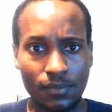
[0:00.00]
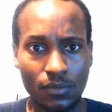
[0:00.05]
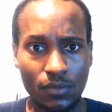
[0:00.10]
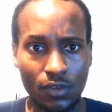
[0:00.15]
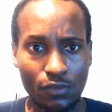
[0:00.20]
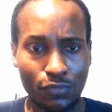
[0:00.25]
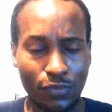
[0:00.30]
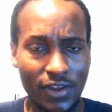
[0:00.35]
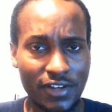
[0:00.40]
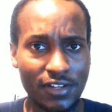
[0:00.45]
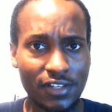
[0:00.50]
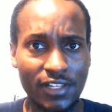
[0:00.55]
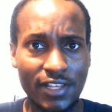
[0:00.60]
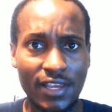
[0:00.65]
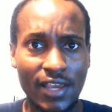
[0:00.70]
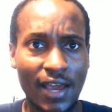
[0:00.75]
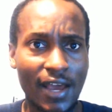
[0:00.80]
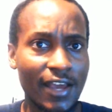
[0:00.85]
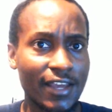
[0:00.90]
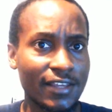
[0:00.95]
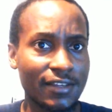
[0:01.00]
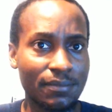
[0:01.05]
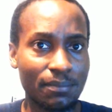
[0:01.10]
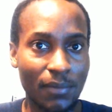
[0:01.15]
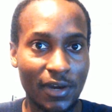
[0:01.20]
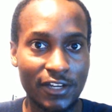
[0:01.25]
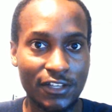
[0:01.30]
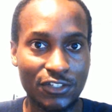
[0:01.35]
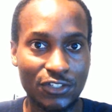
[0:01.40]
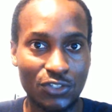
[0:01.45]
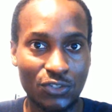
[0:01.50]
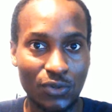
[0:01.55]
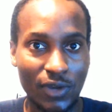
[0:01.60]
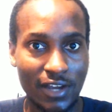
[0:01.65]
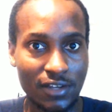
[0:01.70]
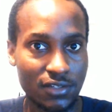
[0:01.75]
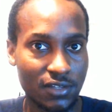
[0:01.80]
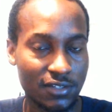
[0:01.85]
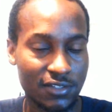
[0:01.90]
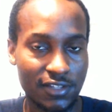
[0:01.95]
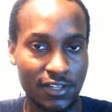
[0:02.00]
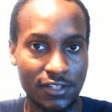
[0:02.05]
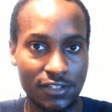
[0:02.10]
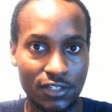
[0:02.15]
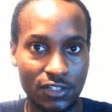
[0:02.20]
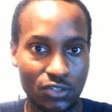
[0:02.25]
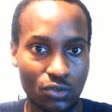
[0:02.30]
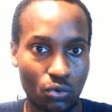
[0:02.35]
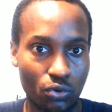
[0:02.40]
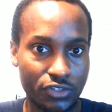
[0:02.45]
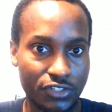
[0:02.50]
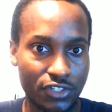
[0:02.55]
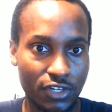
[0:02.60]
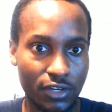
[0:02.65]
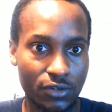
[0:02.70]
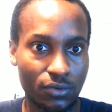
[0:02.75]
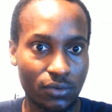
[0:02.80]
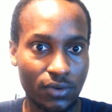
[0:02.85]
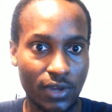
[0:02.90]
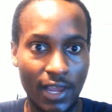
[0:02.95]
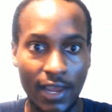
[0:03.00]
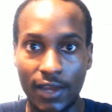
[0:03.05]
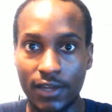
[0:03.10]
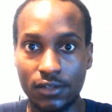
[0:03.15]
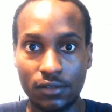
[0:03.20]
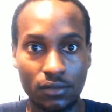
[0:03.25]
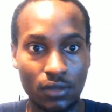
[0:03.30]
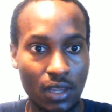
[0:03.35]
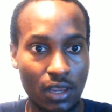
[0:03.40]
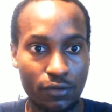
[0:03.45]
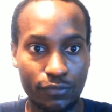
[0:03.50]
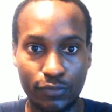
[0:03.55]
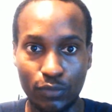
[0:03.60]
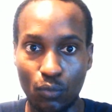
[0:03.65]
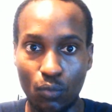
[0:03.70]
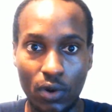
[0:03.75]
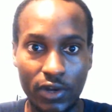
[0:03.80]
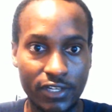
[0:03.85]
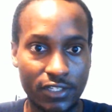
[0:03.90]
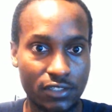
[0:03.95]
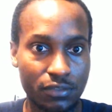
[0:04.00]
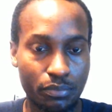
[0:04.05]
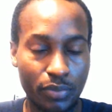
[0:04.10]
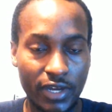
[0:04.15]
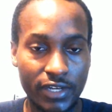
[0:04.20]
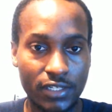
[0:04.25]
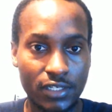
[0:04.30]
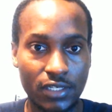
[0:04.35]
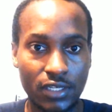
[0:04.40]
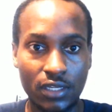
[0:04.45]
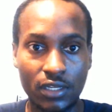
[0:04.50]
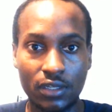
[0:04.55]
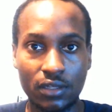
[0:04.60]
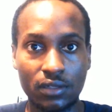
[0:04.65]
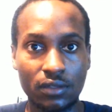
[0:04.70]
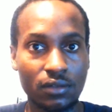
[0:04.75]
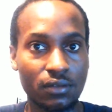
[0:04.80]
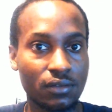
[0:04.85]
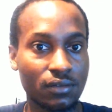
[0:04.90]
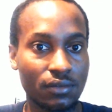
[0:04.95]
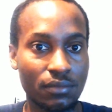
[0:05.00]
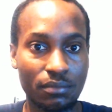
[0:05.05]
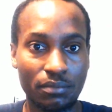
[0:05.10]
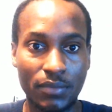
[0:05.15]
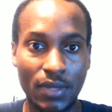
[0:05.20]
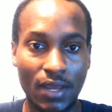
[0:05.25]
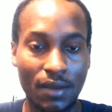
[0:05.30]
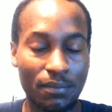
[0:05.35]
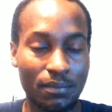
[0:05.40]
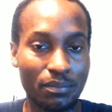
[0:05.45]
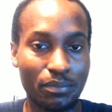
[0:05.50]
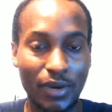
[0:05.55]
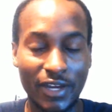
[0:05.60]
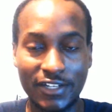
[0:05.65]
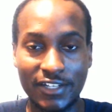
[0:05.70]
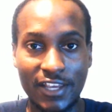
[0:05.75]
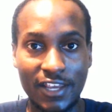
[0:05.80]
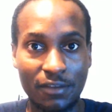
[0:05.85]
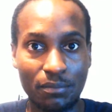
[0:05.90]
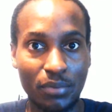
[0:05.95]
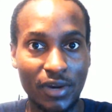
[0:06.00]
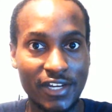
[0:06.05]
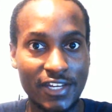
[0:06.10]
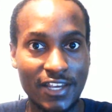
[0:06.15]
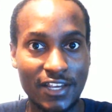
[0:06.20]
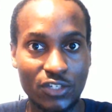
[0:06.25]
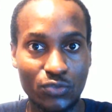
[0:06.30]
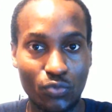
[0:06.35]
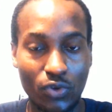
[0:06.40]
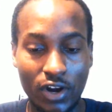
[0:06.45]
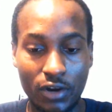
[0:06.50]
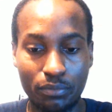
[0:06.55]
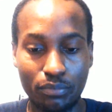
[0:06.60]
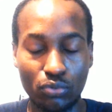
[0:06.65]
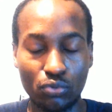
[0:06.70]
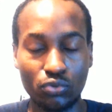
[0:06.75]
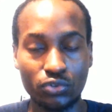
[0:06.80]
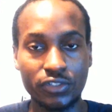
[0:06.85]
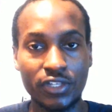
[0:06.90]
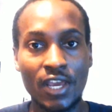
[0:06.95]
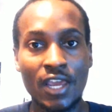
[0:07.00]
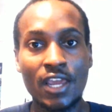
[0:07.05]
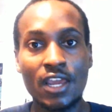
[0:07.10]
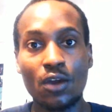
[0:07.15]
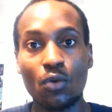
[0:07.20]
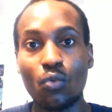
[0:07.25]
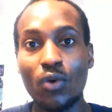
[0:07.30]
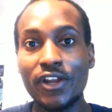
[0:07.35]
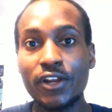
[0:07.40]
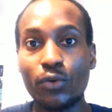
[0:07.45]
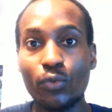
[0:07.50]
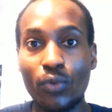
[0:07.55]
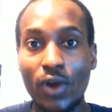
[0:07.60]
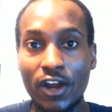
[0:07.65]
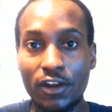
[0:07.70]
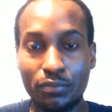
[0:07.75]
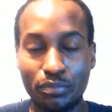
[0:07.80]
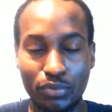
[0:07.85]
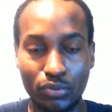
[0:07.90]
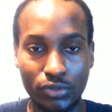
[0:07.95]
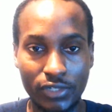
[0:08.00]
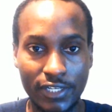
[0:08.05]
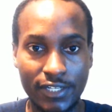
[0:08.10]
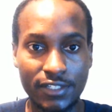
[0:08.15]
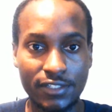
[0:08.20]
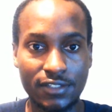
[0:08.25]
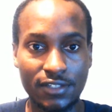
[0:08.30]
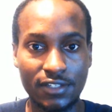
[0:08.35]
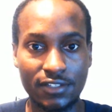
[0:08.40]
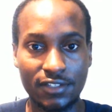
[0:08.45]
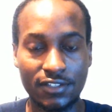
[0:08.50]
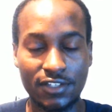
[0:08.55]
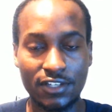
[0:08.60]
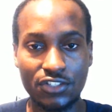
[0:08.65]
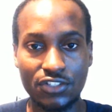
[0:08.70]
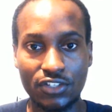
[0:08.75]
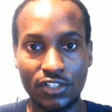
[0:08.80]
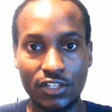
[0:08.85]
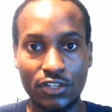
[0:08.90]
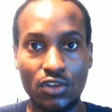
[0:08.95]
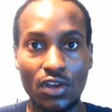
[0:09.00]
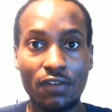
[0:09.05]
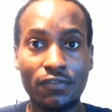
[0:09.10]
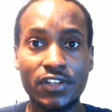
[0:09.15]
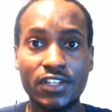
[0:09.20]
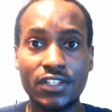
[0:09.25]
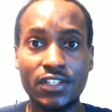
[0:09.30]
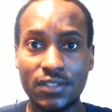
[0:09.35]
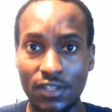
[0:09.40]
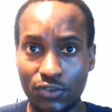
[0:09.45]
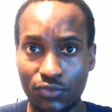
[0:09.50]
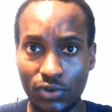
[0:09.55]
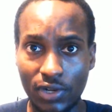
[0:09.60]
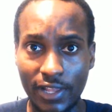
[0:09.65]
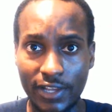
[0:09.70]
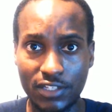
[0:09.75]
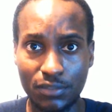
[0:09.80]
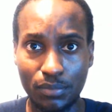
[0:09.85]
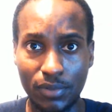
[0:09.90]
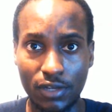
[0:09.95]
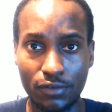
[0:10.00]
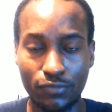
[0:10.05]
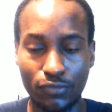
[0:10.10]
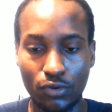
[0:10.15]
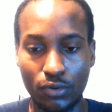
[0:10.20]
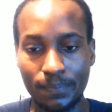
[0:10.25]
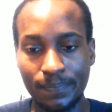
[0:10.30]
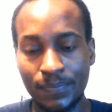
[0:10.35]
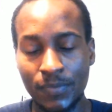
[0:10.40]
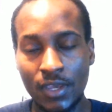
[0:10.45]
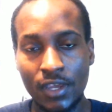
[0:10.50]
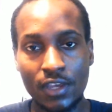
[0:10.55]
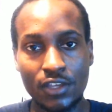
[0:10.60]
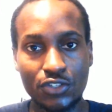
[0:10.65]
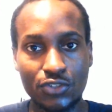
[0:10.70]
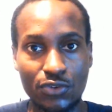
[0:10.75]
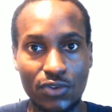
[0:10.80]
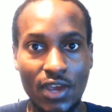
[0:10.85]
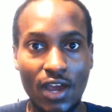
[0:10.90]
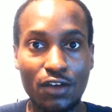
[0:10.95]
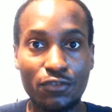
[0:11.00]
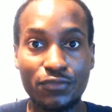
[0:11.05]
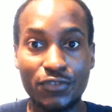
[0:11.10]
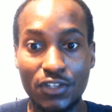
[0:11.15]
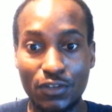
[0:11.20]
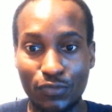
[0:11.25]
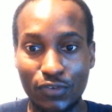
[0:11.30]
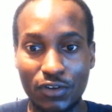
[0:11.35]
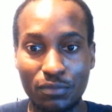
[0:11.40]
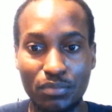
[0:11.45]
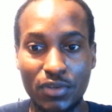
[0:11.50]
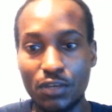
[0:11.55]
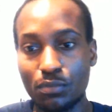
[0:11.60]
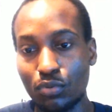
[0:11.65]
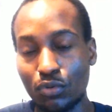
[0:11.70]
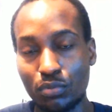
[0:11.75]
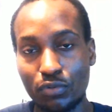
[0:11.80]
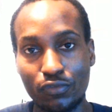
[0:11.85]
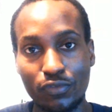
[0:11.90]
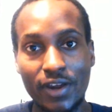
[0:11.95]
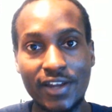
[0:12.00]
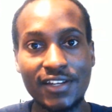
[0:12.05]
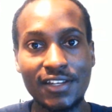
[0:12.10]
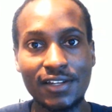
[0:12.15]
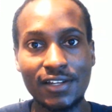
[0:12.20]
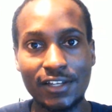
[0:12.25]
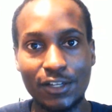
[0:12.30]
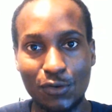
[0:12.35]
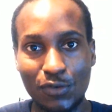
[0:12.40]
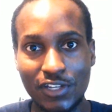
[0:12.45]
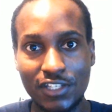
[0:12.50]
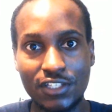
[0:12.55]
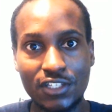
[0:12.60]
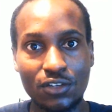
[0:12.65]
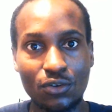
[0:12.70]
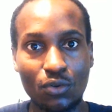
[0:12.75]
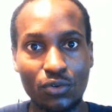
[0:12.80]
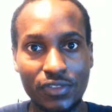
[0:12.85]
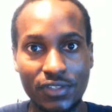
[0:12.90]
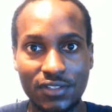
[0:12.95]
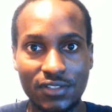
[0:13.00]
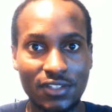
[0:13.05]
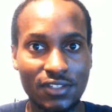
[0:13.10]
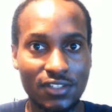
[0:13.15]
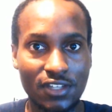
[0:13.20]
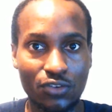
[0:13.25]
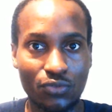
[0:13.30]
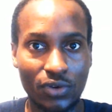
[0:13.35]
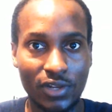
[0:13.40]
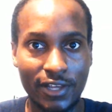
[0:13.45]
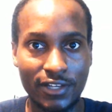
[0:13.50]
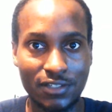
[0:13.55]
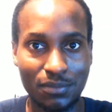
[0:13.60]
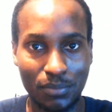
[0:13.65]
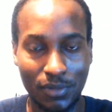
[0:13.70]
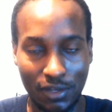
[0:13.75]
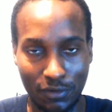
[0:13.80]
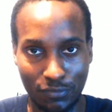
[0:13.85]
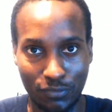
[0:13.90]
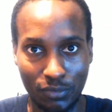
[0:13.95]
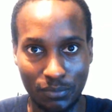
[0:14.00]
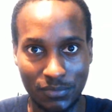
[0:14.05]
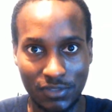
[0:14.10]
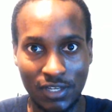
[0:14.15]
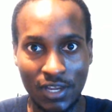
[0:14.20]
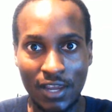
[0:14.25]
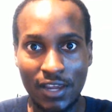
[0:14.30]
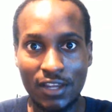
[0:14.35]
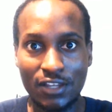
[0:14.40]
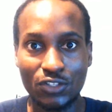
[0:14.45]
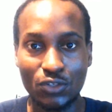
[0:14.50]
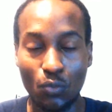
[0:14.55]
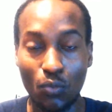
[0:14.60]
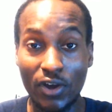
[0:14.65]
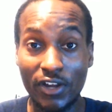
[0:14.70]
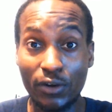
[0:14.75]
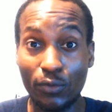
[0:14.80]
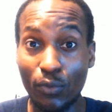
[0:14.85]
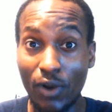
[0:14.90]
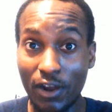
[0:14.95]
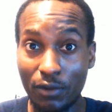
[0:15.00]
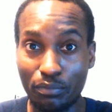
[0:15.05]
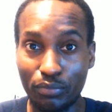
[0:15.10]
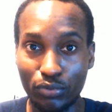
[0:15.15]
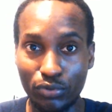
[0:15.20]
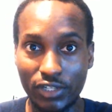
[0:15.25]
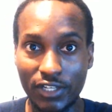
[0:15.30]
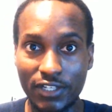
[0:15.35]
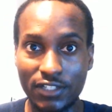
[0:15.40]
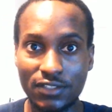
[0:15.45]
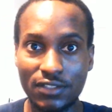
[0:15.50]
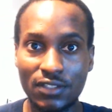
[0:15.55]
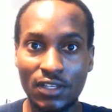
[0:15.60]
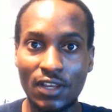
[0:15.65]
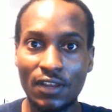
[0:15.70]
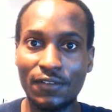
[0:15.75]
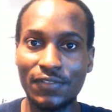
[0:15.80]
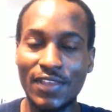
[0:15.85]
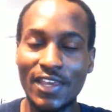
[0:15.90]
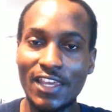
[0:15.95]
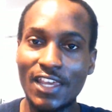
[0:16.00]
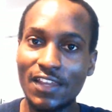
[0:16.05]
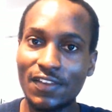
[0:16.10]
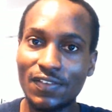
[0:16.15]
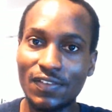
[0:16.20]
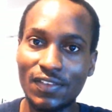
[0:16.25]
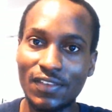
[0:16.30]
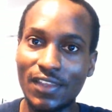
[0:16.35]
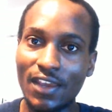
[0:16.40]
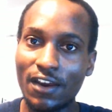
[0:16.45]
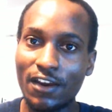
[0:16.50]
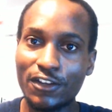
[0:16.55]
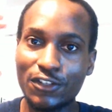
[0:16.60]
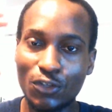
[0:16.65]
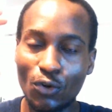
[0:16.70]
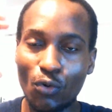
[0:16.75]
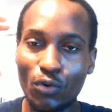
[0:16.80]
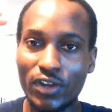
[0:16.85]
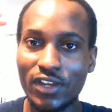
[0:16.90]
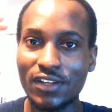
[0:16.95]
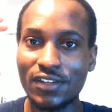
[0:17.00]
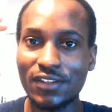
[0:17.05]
finally, I managed to access their Discord channel, and everyone is panicking. Pancake Bunny has rug pulled. What a rug pull is essentially you have a decentralized platform. So you have different people providing liquidity on these decentralized platforms. So what a rug pull is, they get their token